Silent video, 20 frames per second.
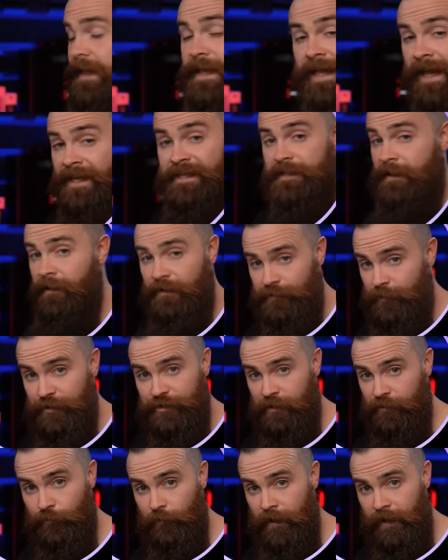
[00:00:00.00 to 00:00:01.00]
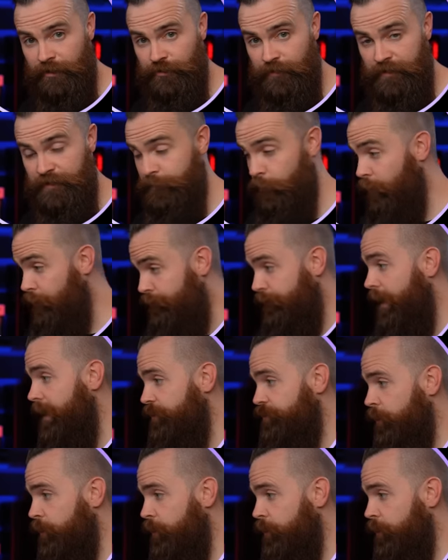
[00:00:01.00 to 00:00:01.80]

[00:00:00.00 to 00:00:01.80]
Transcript: They can't talk to each other actually. So if I